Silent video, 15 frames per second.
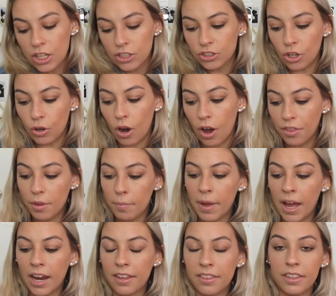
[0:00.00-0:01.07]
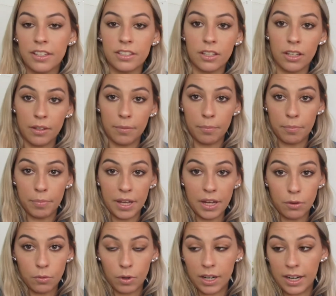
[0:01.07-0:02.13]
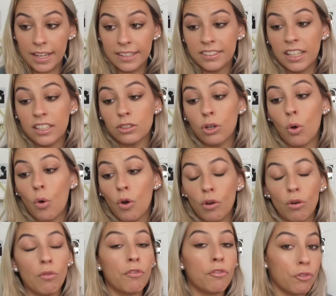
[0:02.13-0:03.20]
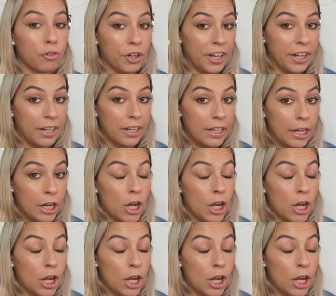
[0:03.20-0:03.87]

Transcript: So on the back of this pink one, it says oil free,